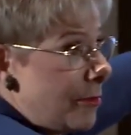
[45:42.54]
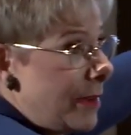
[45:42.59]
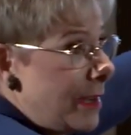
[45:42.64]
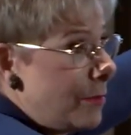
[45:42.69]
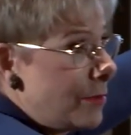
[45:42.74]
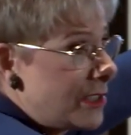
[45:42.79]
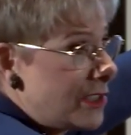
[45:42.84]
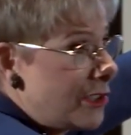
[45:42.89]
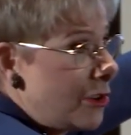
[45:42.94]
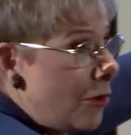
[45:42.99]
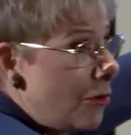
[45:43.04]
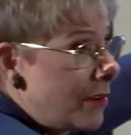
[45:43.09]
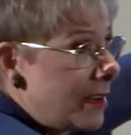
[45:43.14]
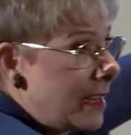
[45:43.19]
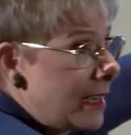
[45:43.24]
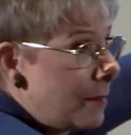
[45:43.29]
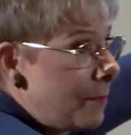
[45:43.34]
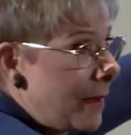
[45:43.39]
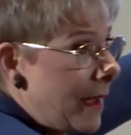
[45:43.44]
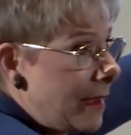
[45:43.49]
who he was
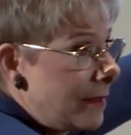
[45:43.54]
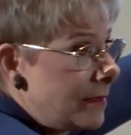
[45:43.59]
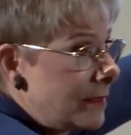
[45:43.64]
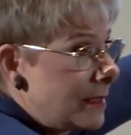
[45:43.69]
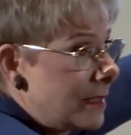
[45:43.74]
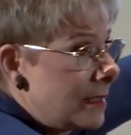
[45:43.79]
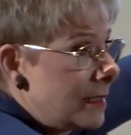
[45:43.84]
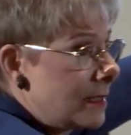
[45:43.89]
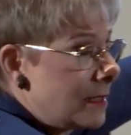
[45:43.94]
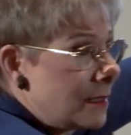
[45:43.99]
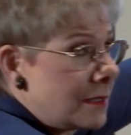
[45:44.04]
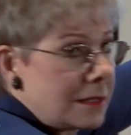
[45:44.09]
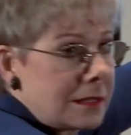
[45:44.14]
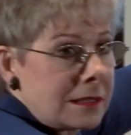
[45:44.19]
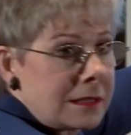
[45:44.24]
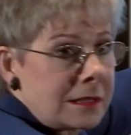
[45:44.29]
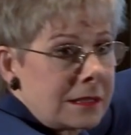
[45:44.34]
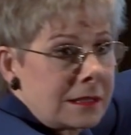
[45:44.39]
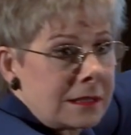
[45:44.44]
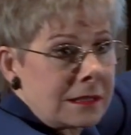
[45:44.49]
talking about.
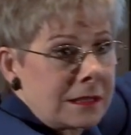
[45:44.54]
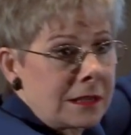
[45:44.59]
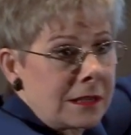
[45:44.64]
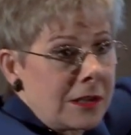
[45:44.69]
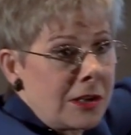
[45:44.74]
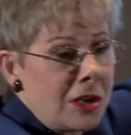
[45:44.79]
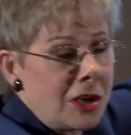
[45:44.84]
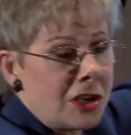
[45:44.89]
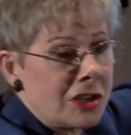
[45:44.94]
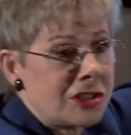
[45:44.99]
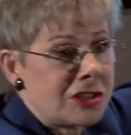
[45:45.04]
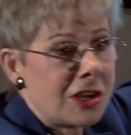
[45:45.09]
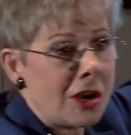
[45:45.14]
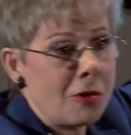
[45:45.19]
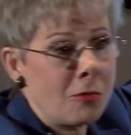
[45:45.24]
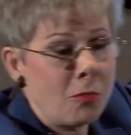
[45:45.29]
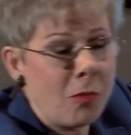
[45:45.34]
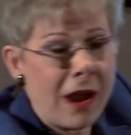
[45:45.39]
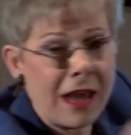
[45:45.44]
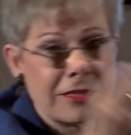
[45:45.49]

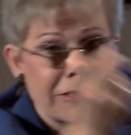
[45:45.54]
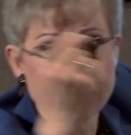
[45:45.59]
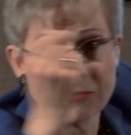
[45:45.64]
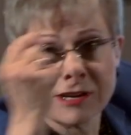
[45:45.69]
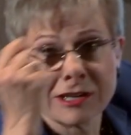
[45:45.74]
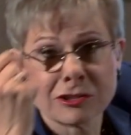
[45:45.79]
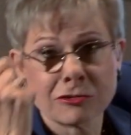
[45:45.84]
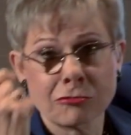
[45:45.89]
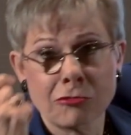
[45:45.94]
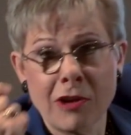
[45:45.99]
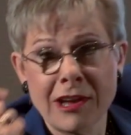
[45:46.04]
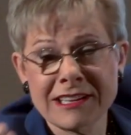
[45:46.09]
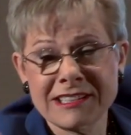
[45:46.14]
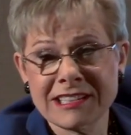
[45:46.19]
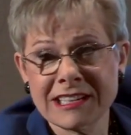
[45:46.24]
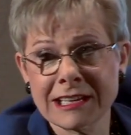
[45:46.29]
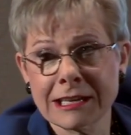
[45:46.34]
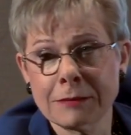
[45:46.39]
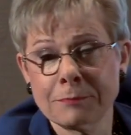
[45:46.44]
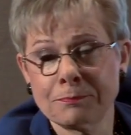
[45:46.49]
So whether it's
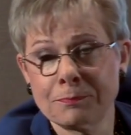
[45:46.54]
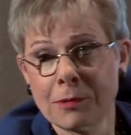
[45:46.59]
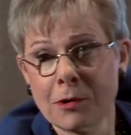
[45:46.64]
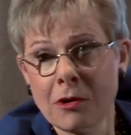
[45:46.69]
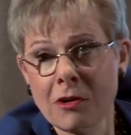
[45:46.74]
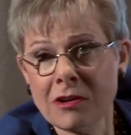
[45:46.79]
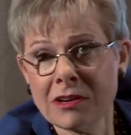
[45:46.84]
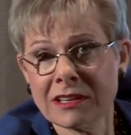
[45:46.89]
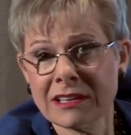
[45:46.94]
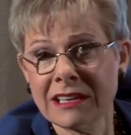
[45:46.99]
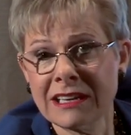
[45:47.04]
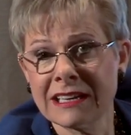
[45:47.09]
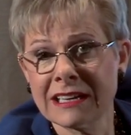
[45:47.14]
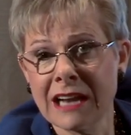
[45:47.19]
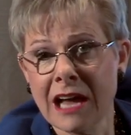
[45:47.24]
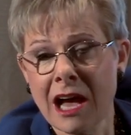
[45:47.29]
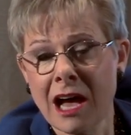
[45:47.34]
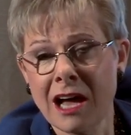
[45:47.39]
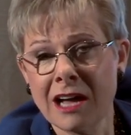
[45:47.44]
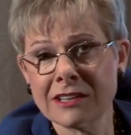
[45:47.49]
writing a book, an
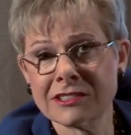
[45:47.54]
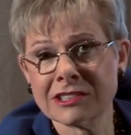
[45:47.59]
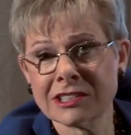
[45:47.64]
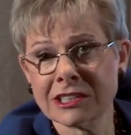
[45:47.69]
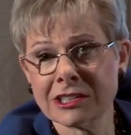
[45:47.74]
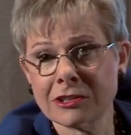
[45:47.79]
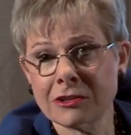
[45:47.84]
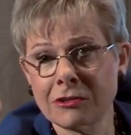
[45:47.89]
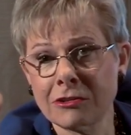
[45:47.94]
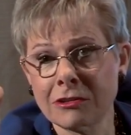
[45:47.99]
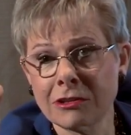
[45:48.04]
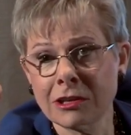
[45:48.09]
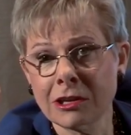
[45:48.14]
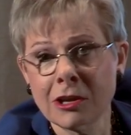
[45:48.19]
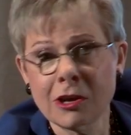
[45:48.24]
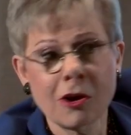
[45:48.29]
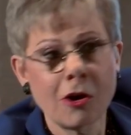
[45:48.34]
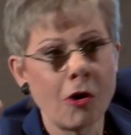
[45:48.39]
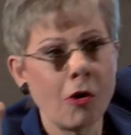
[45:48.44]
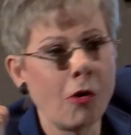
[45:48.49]

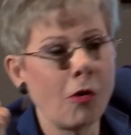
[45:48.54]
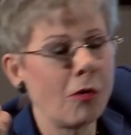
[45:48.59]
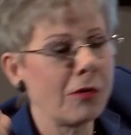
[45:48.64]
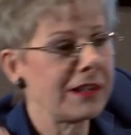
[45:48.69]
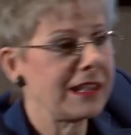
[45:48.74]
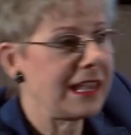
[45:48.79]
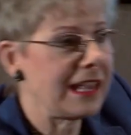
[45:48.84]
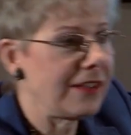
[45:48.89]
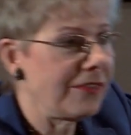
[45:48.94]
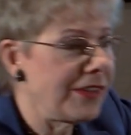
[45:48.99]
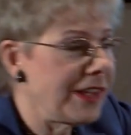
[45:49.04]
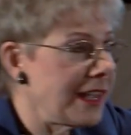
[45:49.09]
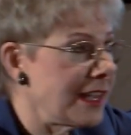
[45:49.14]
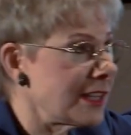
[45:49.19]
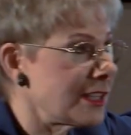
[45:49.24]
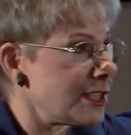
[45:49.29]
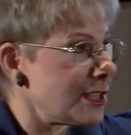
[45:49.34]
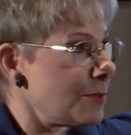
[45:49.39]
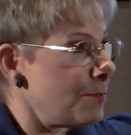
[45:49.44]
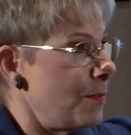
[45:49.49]
article, or giving
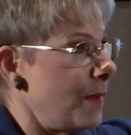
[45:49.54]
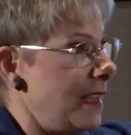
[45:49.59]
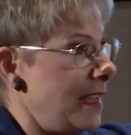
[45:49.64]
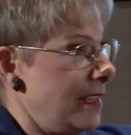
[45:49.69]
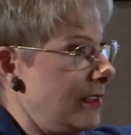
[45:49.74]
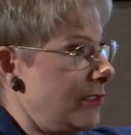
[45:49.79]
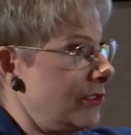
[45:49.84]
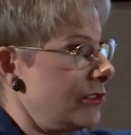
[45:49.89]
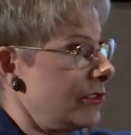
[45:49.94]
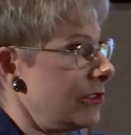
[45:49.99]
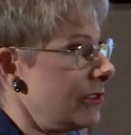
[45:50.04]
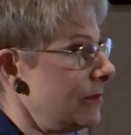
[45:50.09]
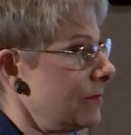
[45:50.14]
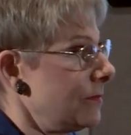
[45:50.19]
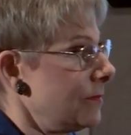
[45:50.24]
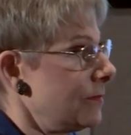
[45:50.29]
a speech,